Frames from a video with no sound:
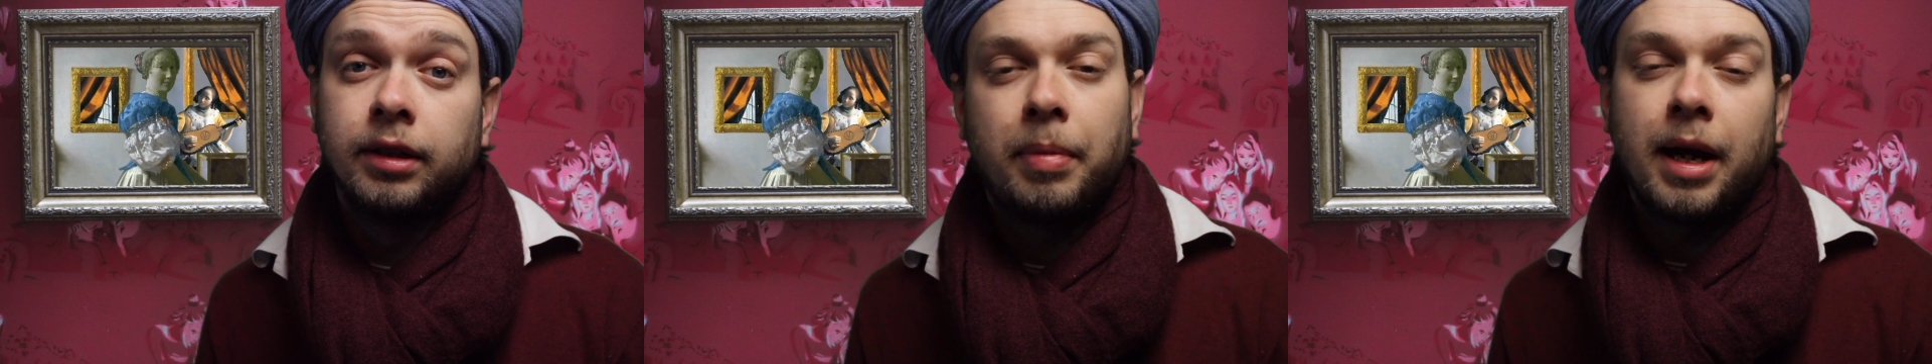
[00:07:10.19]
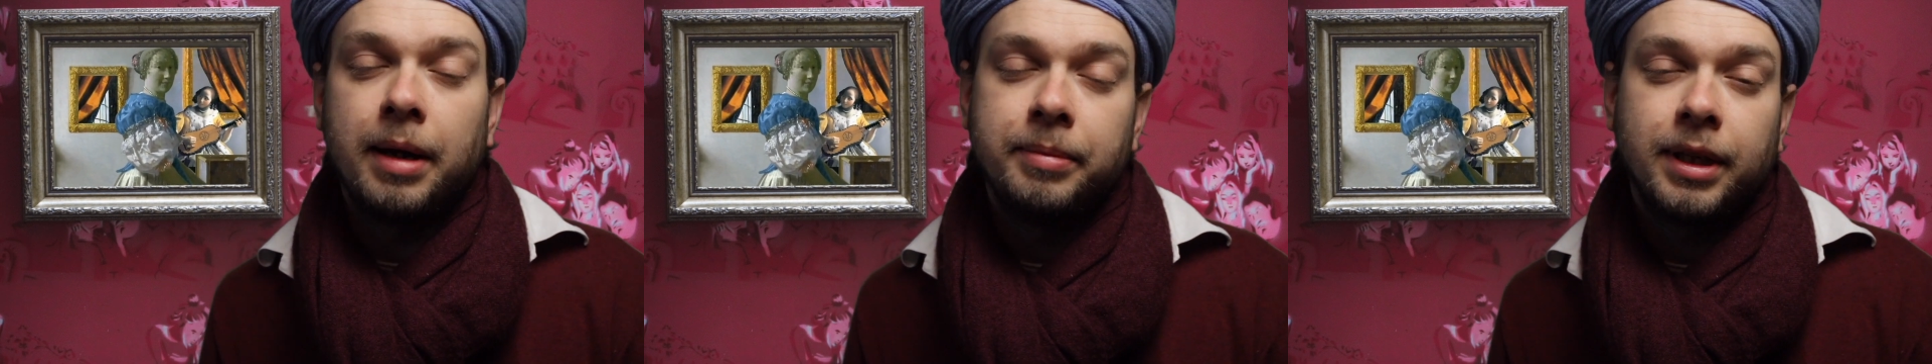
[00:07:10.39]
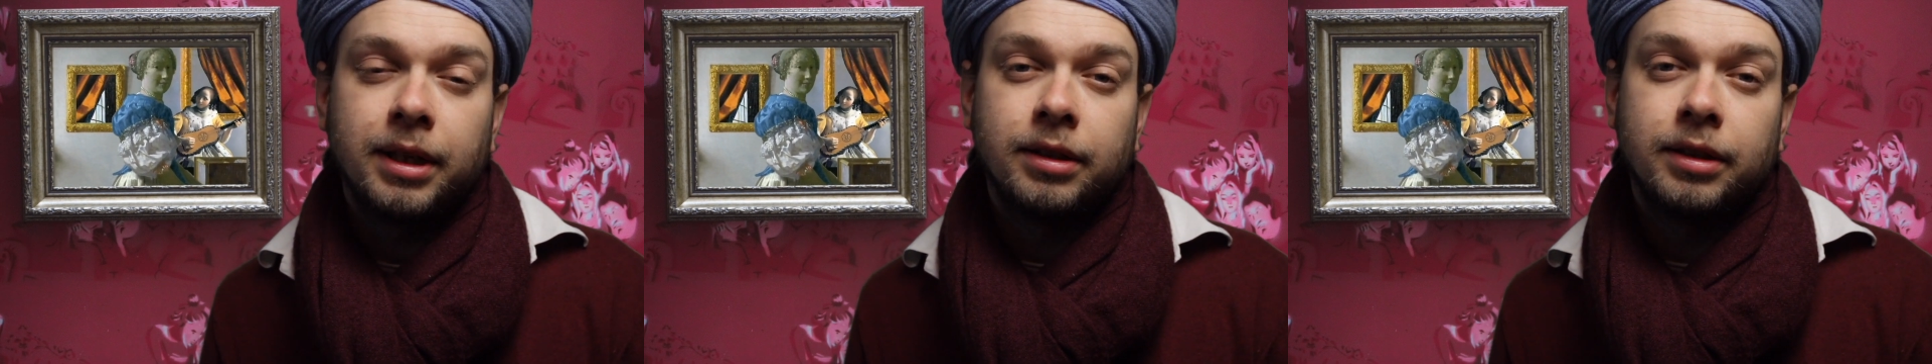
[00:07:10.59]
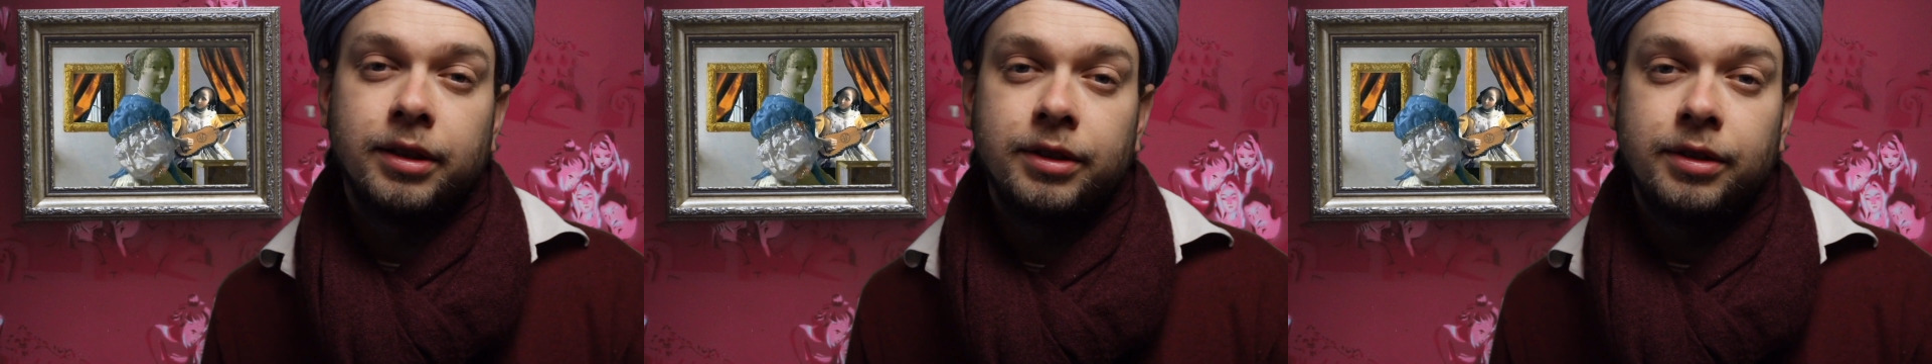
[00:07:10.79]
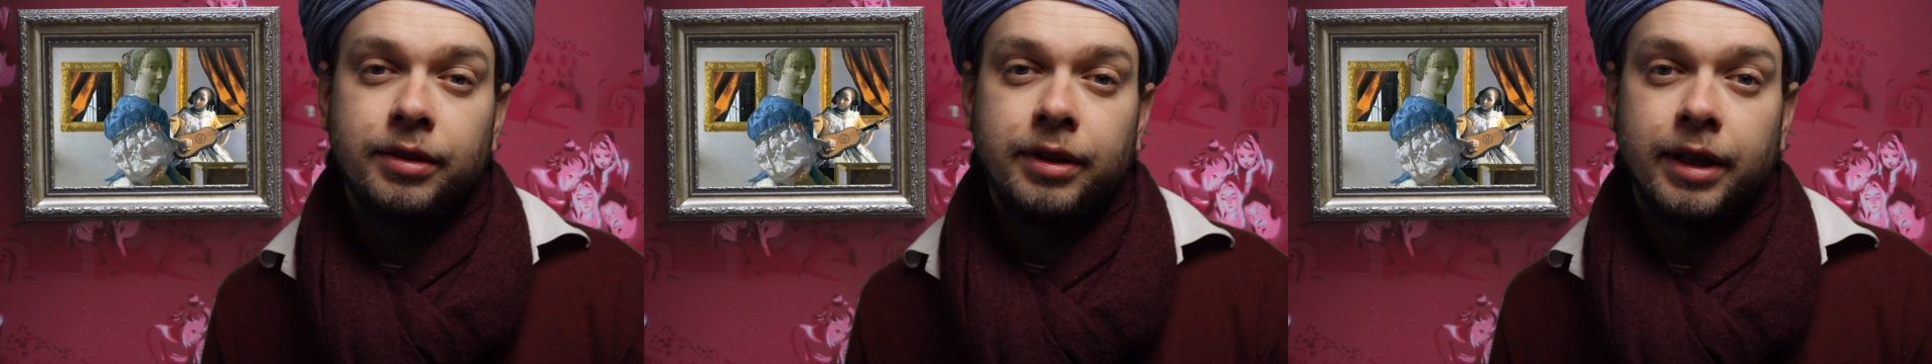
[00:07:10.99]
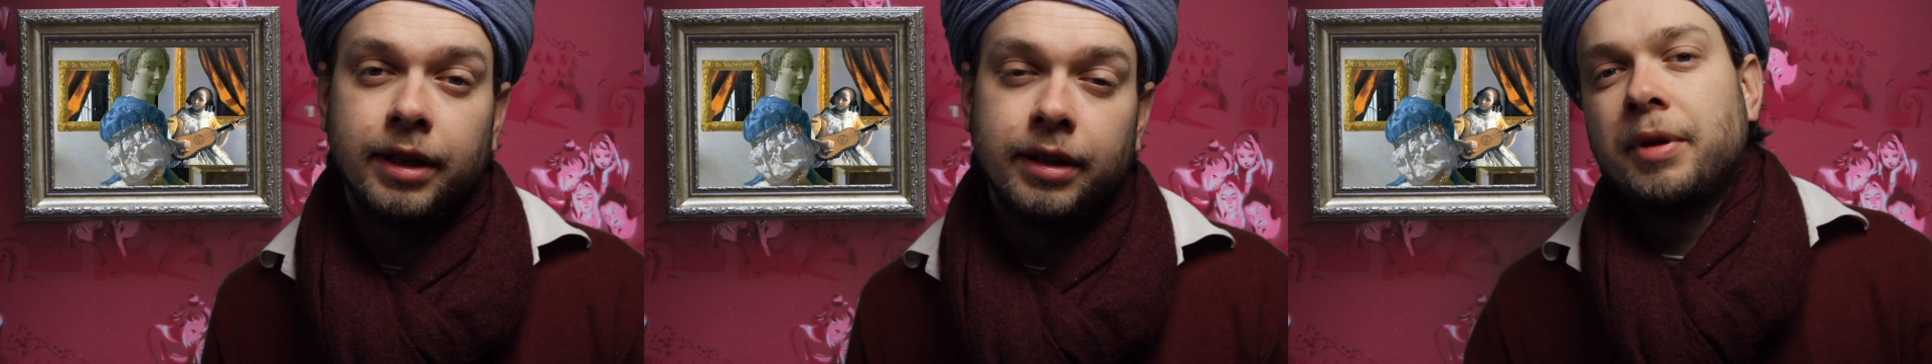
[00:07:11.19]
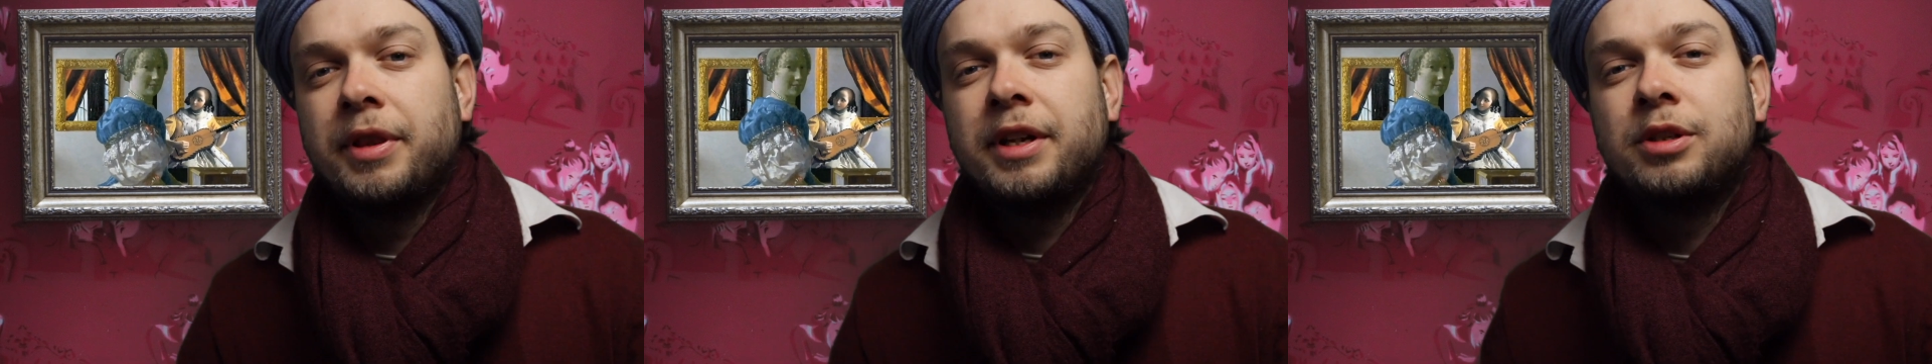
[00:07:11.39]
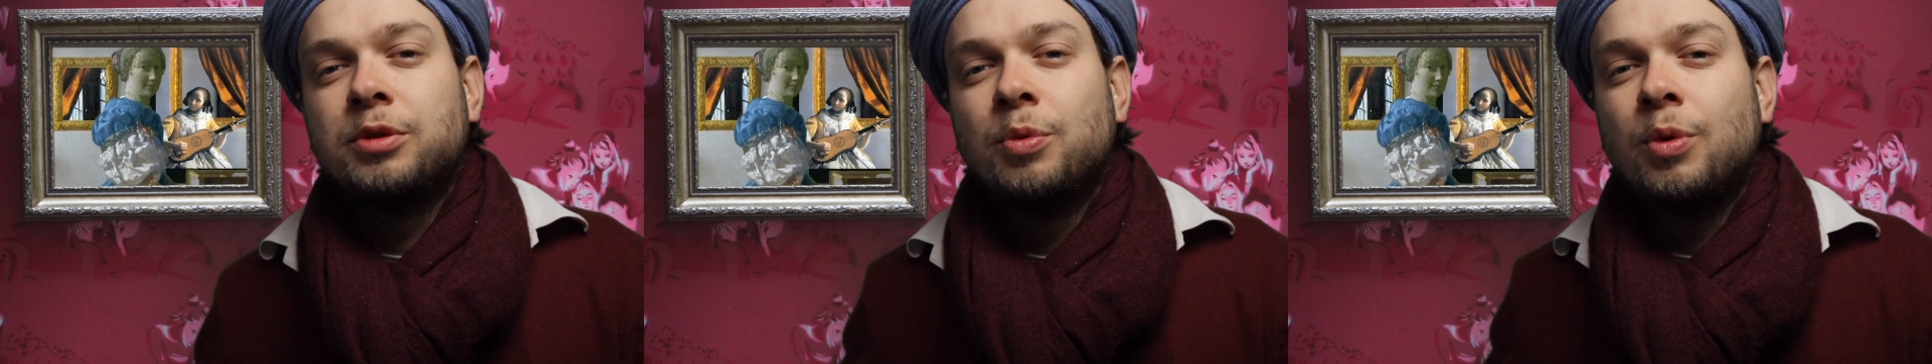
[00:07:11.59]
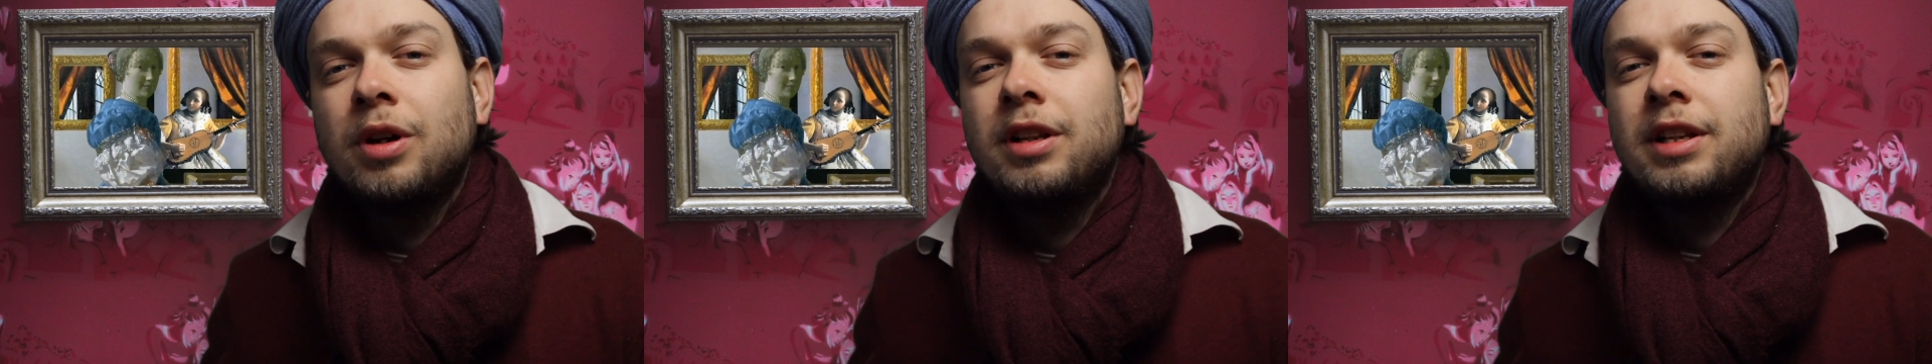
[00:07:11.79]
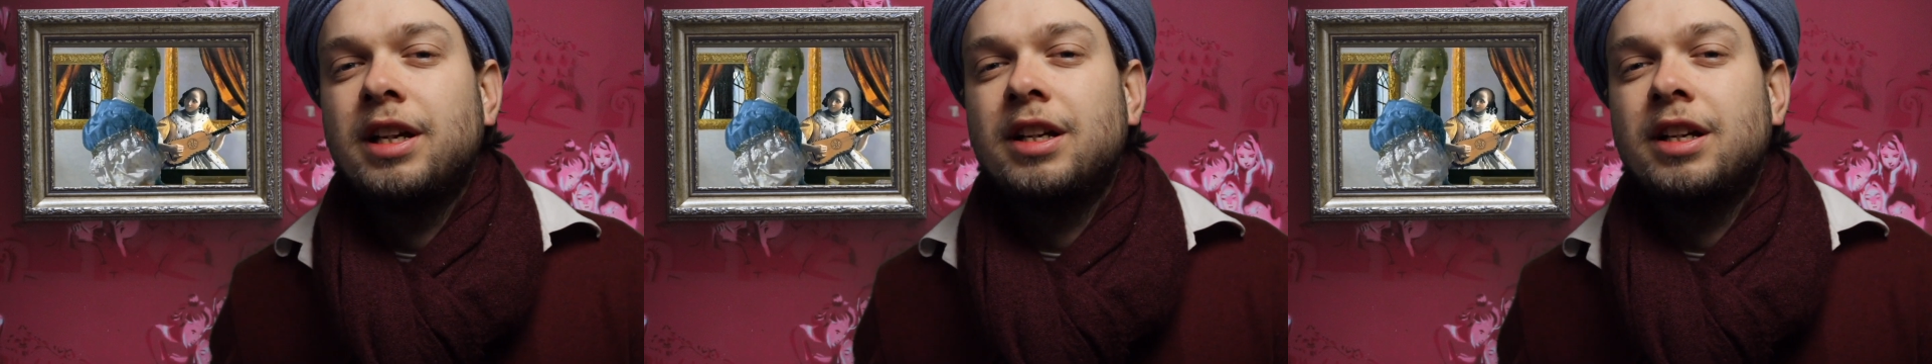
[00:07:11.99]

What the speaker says: But I'm not gonna do that. But there's one